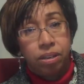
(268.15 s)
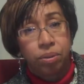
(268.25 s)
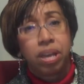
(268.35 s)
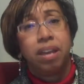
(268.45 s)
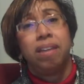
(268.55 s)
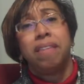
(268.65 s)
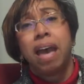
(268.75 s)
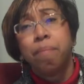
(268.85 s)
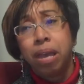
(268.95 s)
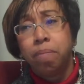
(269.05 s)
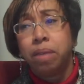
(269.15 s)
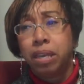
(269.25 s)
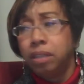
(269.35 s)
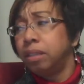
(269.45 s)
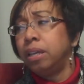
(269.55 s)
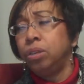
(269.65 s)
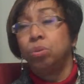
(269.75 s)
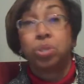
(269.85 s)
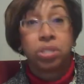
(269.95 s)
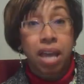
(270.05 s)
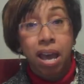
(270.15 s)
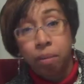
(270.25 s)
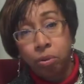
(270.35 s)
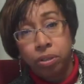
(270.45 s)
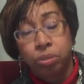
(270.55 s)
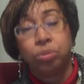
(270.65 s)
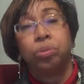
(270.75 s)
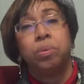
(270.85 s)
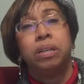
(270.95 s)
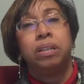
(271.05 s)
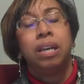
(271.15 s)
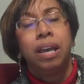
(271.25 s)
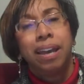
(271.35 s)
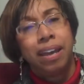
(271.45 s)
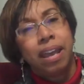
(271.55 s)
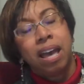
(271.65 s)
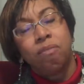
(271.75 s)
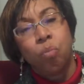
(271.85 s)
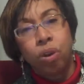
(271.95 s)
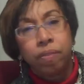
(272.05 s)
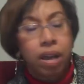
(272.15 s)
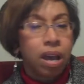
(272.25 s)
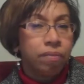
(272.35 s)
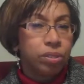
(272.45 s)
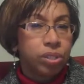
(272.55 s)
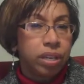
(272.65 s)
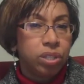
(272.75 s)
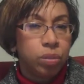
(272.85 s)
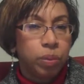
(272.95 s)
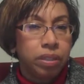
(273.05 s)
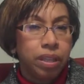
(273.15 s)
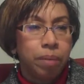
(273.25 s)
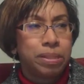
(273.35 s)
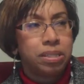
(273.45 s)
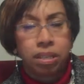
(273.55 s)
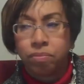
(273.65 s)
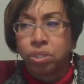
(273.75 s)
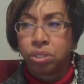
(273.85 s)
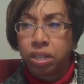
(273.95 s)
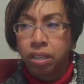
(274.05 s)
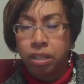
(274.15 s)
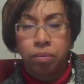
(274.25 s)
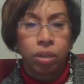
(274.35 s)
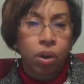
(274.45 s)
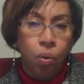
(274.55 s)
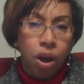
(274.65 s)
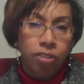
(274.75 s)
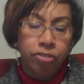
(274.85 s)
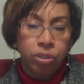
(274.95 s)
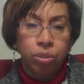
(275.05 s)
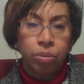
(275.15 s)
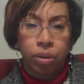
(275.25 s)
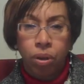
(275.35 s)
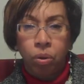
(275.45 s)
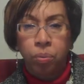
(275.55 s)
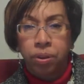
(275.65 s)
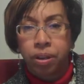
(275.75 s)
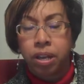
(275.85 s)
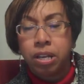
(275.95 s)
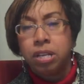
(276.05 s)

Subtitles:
Okay, and that may mean that you stop what you're doing and have more of a conversation with them instead of just telling them to go off and do their homework.